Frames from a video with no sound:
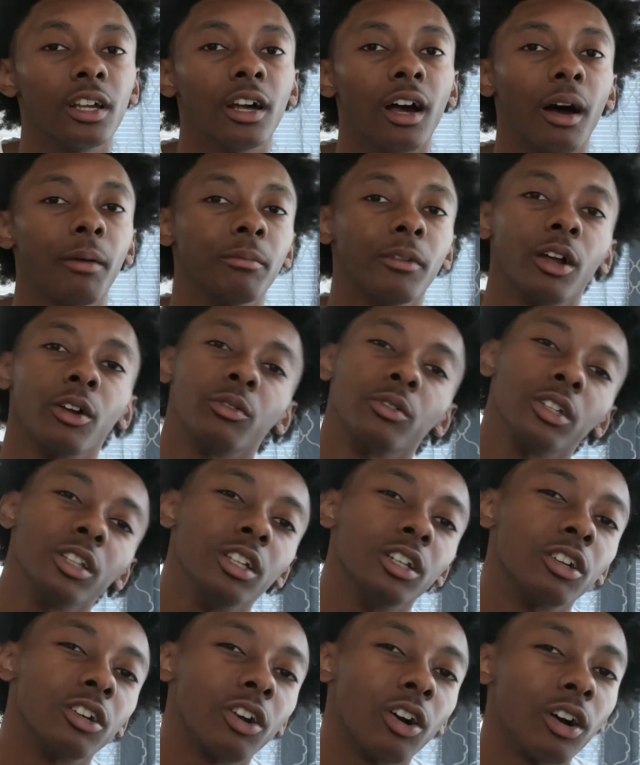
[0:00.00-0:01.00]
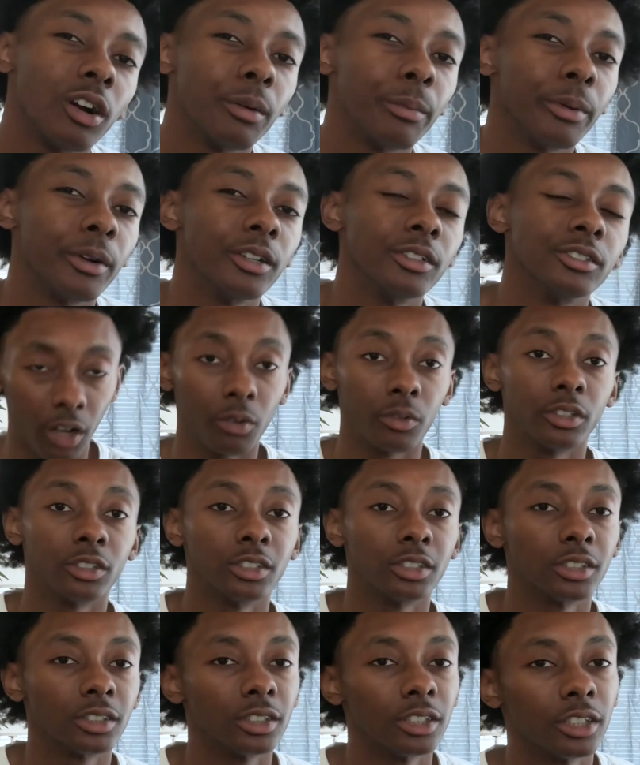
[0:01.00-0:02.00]
I'm not really a car person. I wanna
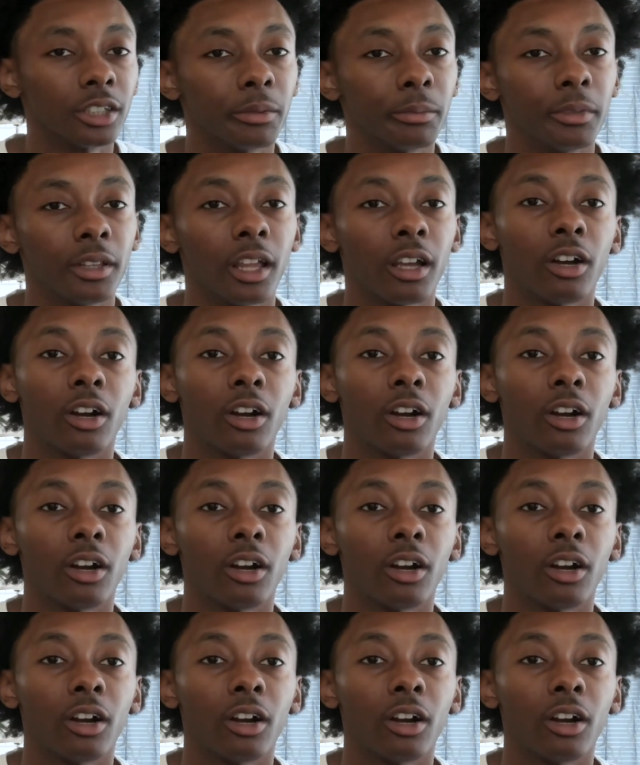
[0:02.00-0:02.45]
just sit here and be like,